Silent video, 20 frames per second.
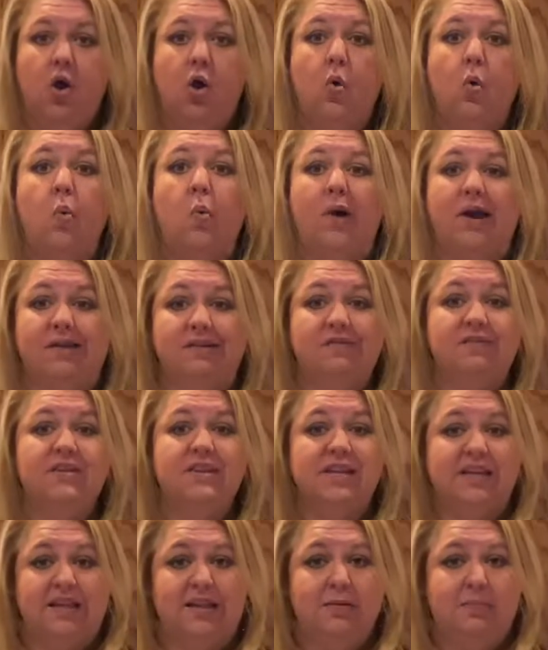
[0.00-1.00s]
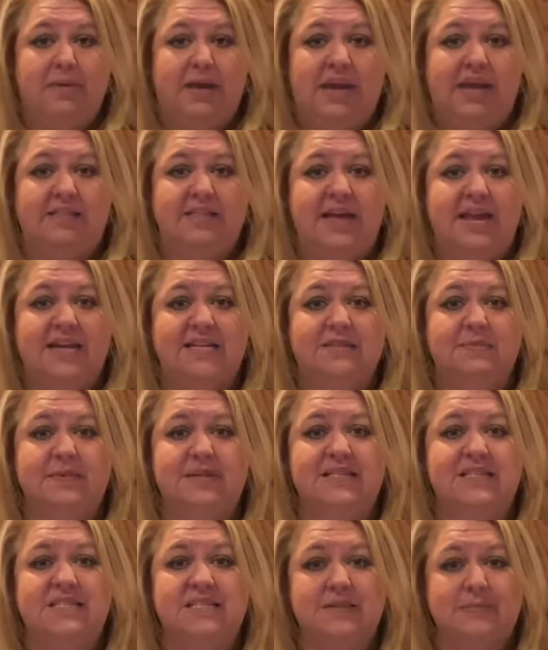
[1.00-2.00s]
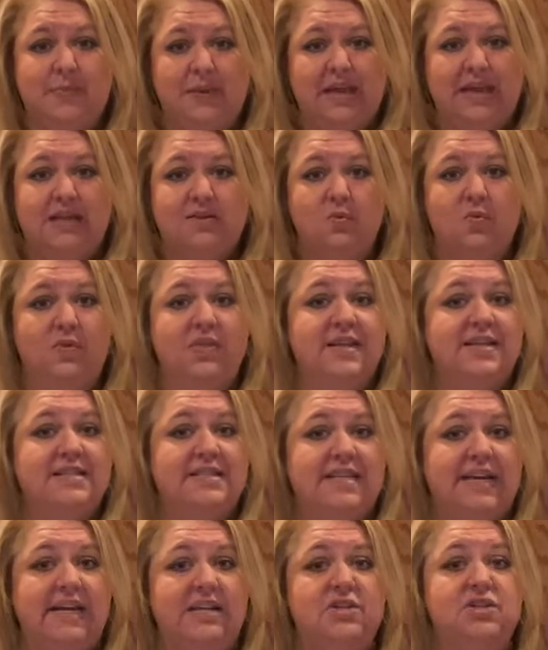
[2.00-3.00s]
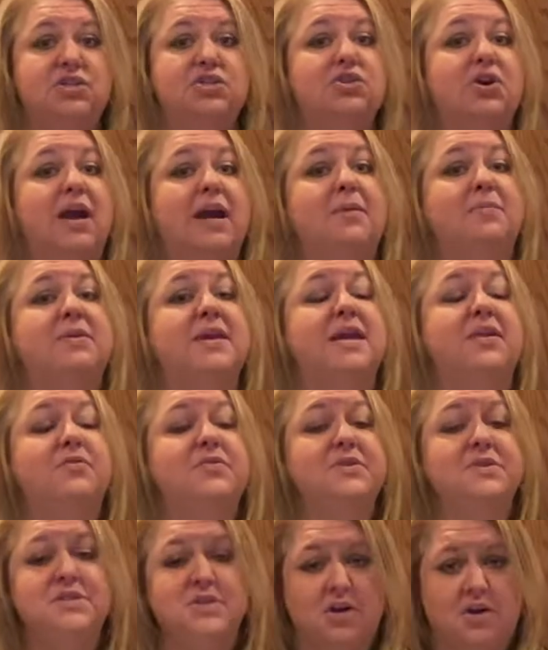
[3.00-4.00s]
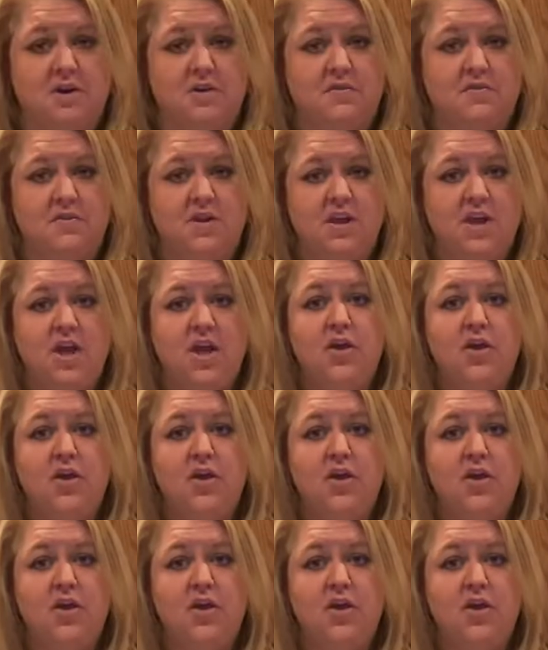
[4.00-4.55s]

1 vanilla bean that has been split with the seeds scraped and reserved,